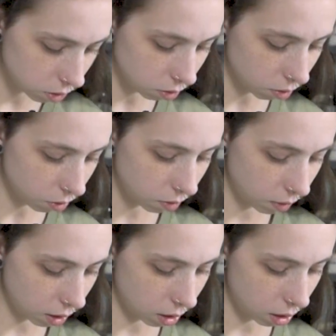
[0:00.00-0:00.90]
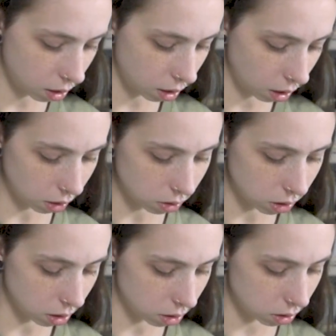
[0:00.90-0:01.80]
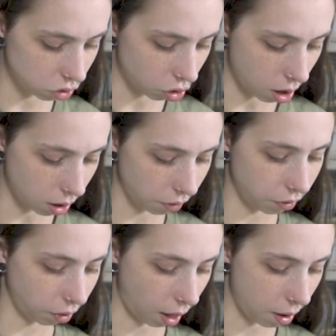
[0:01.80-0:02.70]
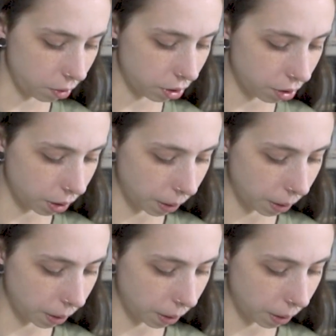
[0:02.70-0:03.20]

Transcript: to remove any excess dry flour.